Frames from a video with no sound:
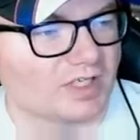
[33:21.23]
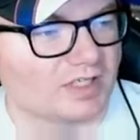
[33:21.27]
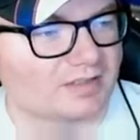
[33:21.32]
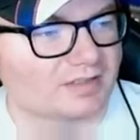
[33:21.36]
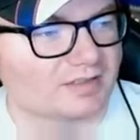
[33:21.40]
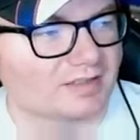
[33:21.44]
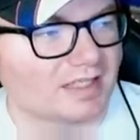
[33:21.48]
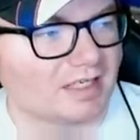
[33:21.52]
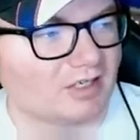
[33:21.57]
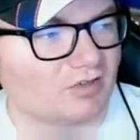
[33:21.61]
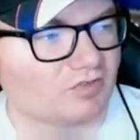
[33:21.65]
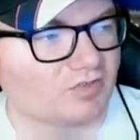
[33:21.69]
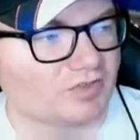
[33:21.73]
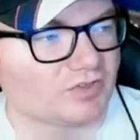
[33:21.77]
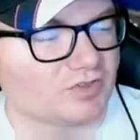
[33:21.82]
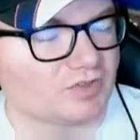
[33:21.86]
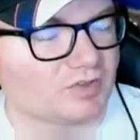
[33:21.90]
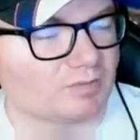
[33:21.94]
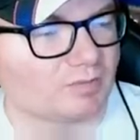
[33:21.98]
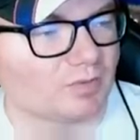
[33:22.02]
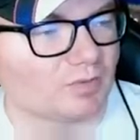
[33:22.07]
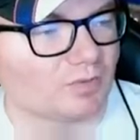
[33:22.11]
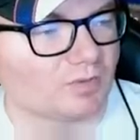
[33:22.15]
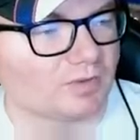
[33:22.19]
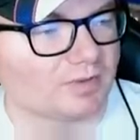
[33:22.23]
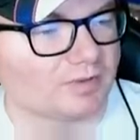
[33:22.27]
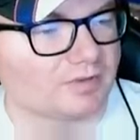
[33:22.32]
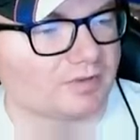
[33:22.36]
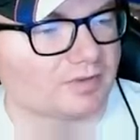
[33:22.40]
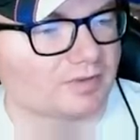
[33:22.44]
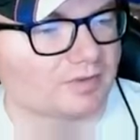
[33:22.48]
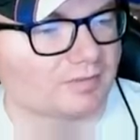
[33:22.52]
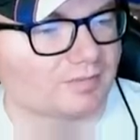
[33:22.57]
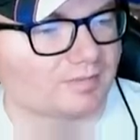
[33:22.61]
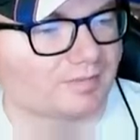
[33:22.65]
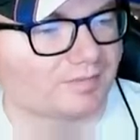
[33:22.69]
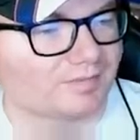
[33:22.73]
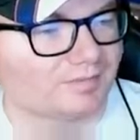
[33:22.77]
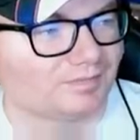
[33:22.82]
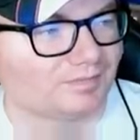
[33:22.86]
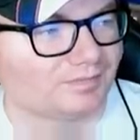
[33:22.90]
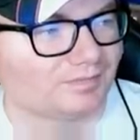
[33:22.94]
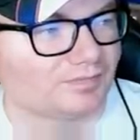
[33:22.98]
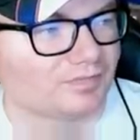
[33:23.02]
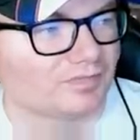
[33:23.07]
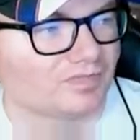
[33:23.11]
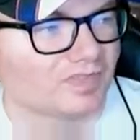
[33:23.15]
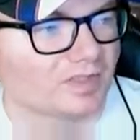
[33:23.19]
try to salvage some points.
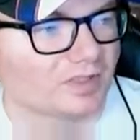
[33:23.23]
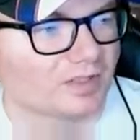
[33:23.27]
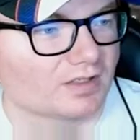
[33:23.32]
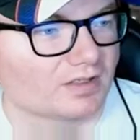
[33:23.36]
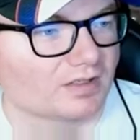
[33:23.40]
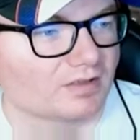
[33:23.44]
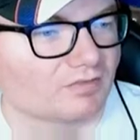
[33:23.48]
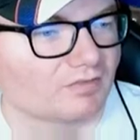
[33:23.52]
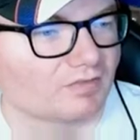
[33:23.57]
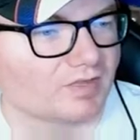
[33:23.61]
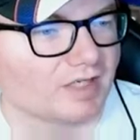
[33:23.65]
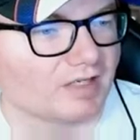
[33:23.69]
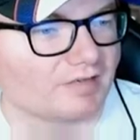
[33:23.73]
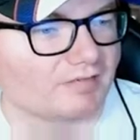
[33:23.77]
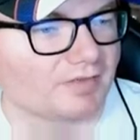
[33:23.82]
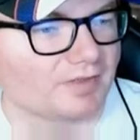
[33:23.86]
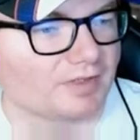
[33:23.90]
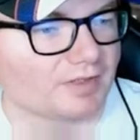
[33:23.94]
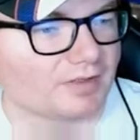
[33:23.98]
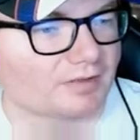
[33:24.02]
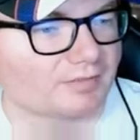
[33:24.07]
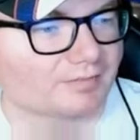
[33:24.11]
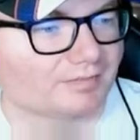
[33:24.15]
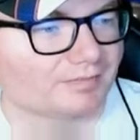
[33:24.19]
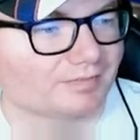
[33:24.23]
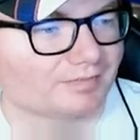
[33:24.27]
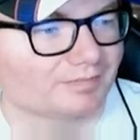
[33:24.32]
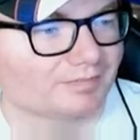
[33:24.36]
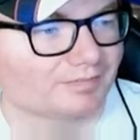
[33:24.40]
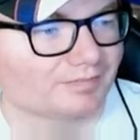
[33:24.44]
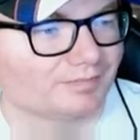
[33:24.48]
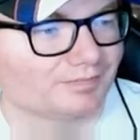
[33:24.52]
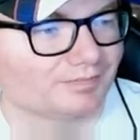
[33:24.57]
Five to go